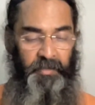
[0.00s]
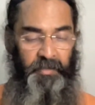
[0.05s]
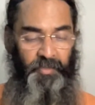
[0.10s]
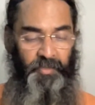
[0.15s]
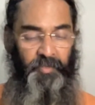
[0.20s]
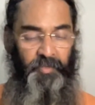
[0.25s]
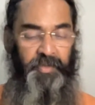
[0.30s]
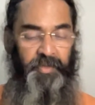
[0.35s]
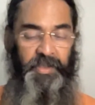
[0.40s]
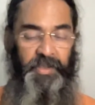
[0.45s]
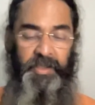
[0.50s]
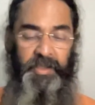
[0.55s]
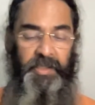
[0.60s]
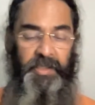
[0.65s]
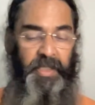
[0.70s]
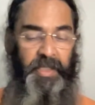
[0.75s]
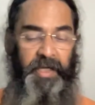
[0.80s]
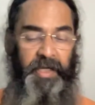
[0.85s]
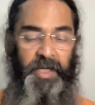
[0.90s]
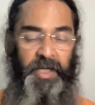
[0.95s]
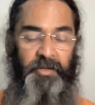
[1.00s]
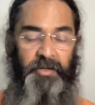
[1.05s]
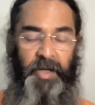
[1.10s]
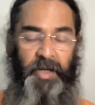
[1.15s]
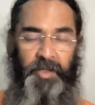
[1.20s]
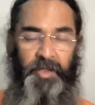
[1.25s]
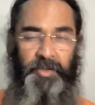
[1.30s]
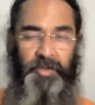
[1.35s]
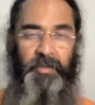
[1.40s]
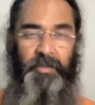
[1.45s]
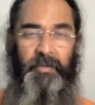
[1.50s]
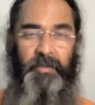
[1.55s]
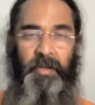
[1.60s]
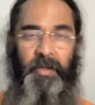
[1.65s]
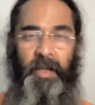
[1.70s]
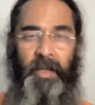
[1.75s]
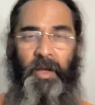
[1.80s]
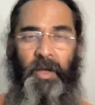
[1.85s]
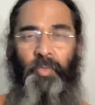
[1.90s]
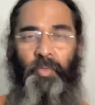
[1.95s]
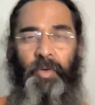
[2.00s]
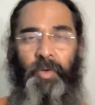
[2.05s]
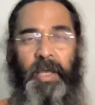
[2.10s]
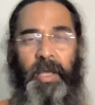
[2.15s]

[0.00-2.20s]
So first thing, that introduction, we